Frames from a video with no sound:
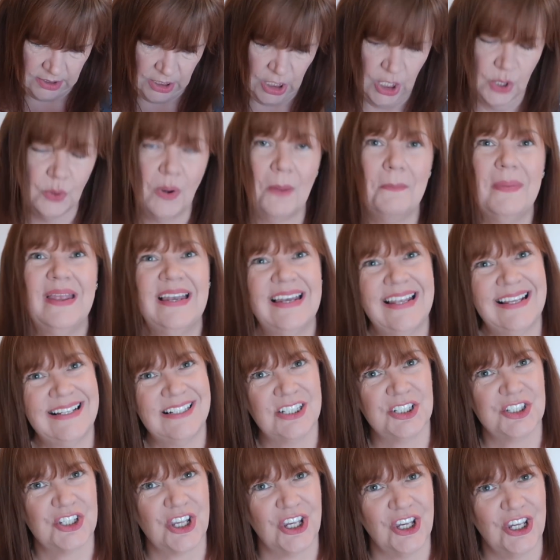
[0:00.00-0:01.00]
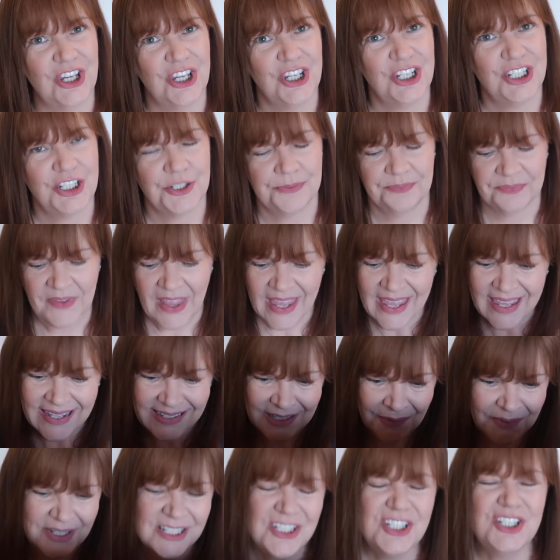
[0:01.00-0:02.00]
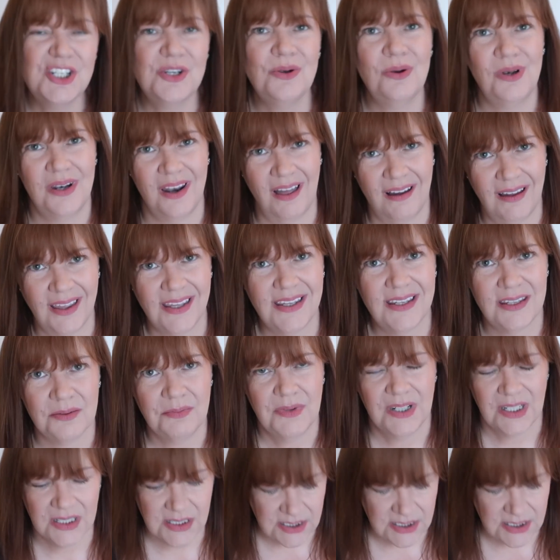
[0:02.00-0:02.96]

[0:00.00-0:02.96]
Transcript: mini skirt. Now I do like mini